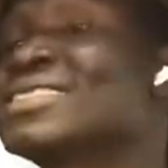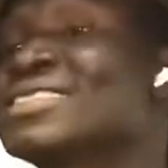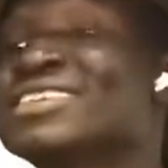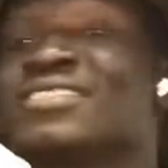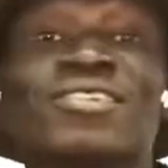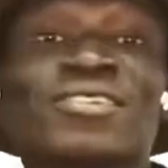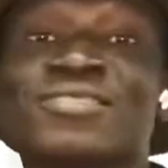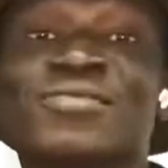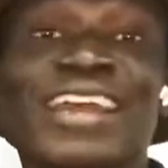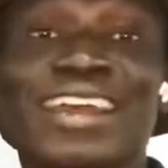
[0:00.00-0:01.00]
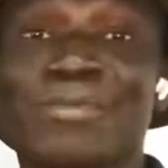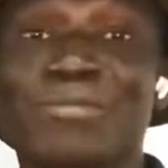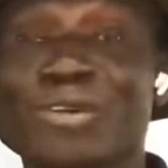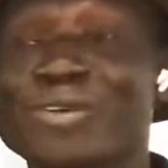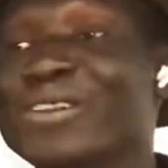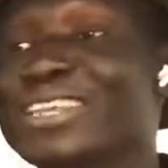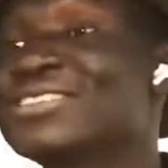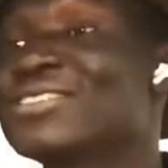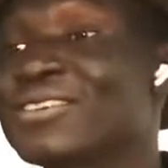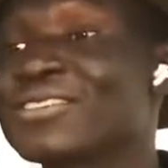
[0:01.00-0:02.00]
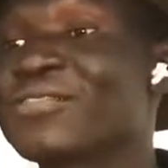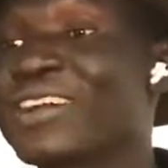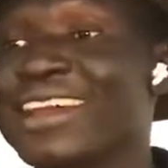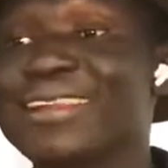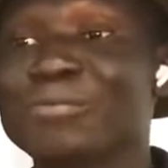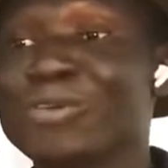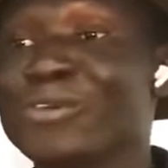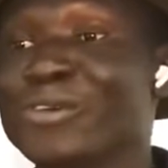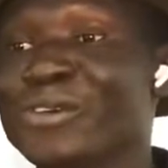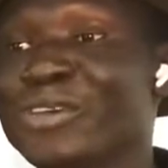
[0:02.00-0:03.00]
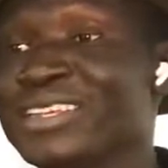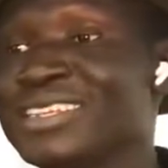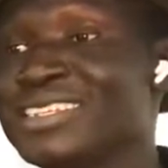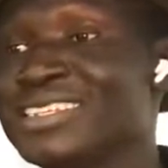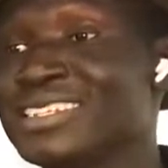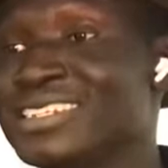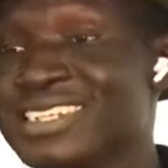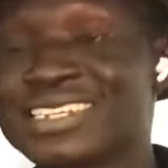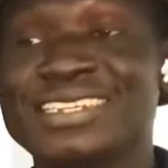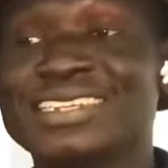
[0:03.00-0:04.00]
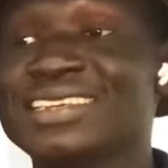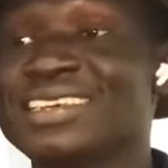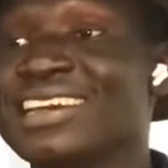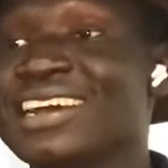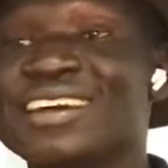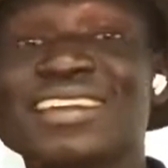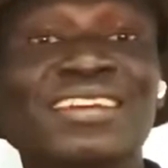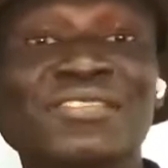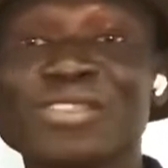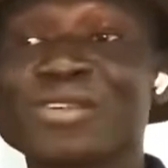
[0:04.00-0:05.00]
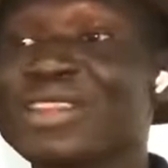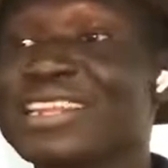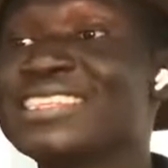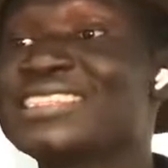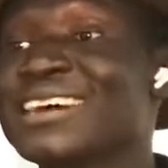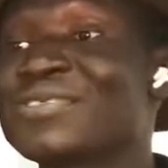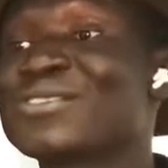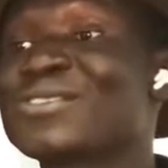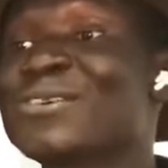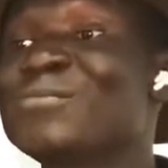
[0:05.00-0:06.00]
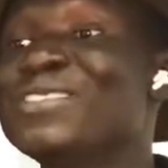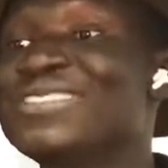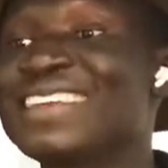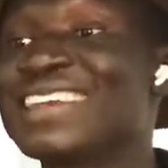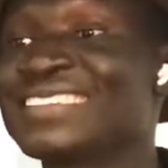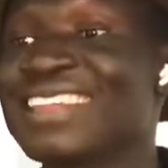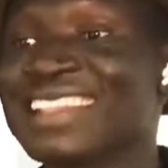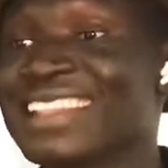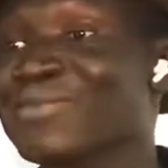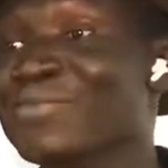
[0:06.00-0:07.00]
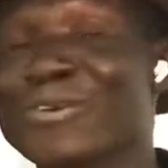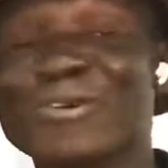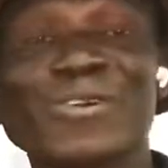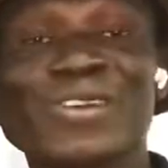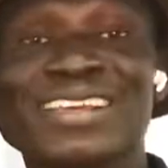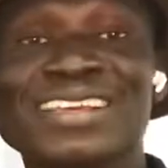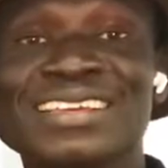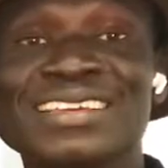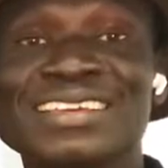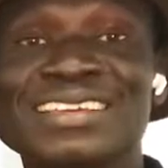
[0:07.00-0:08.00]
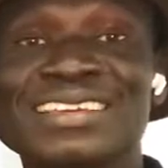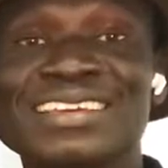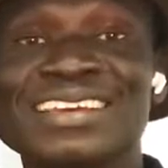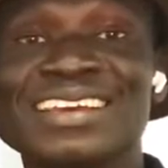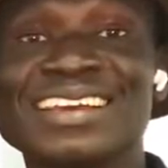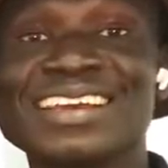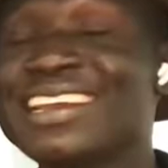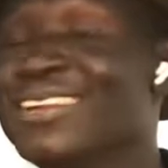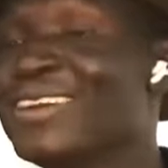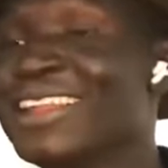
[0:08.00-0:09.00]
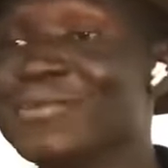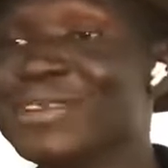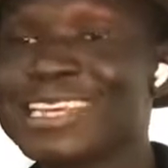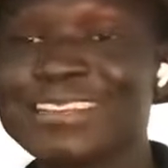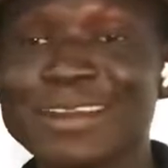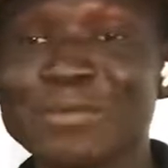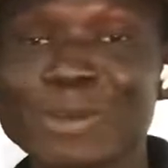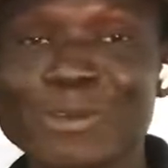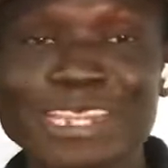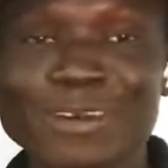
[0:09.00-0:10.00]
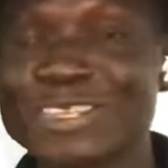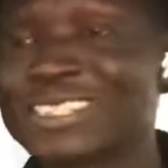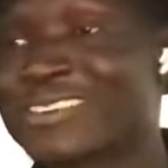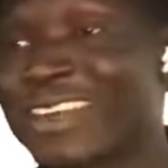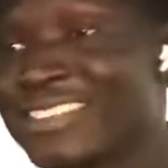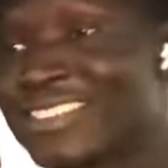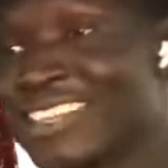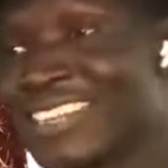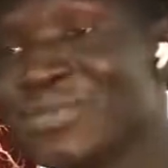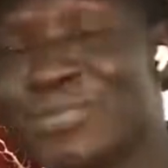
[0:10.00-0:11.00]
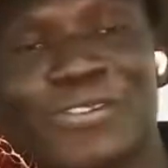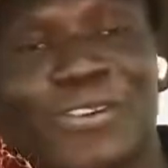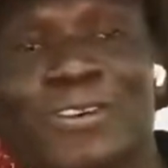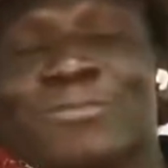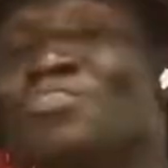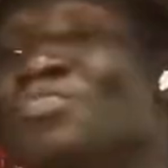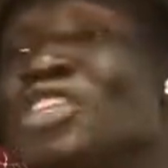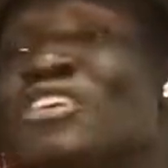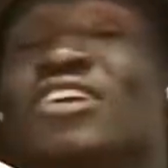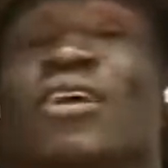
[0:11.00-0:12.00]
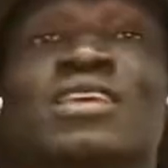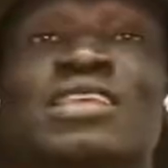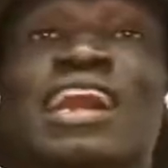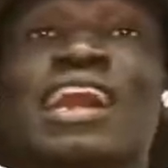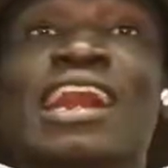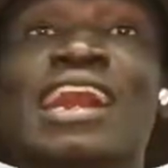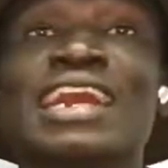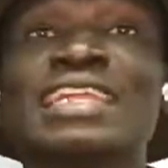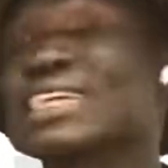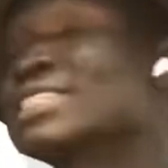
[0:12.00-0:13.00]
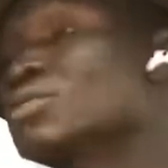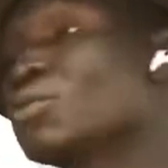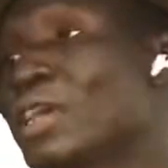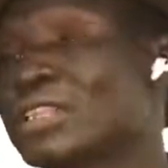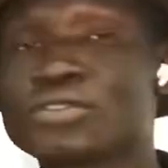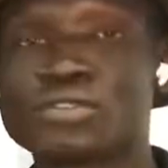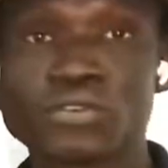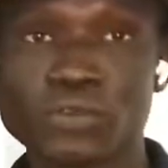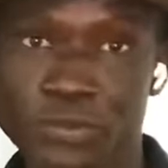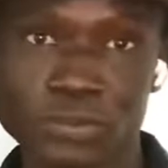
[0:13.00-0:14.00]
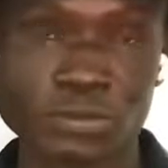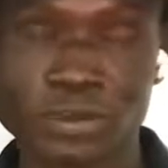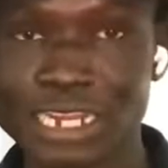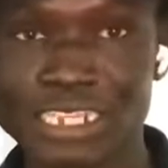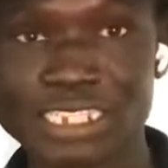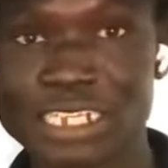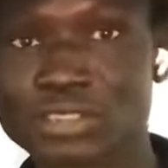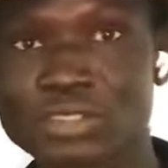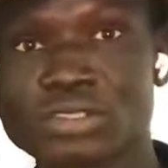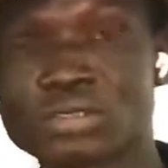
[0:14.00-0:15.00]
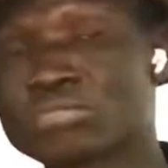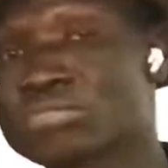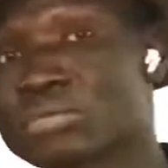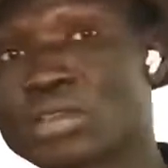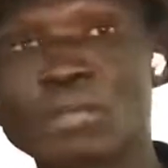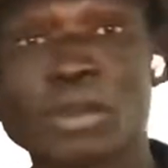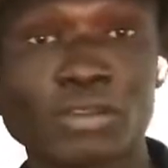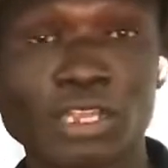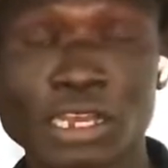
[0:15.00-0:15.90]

This song is firing, bro. This song is firing, bro. Shit. I never thought that this stuff is going to be serious like that, bro. Anyway, let me tell you about what I was trying to tell you before. So I just went to Facebook and I checked about